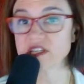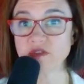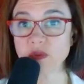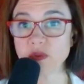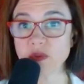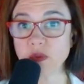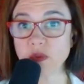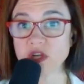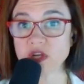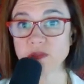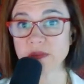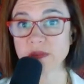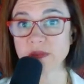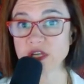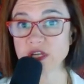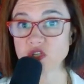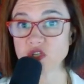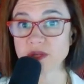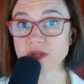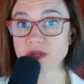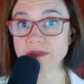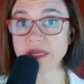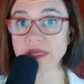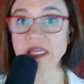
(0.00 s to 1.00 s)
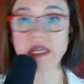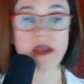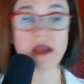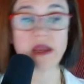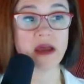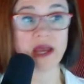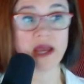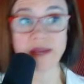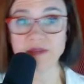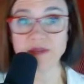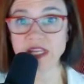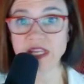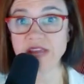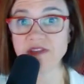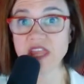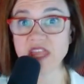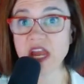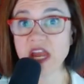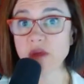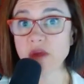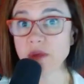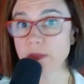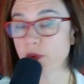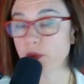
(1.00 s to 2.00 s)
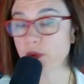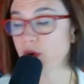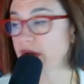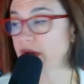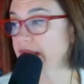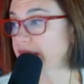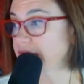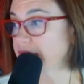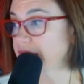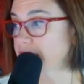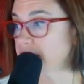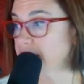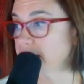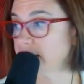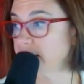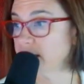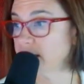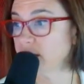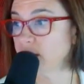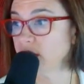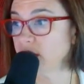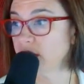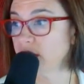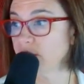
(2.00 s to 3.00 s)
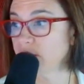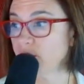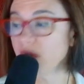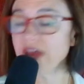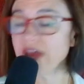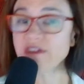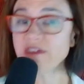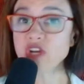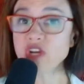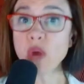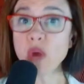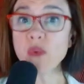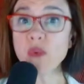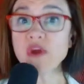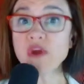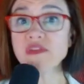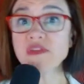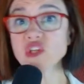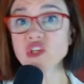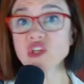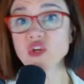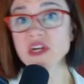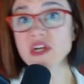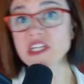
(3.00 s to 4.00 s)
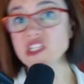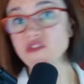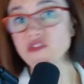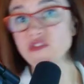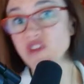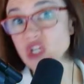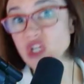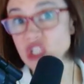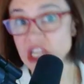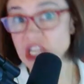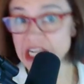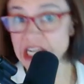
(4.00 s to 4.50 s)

if you're watching mainstream media. I mean, even they're reporting it. We even know where the transfers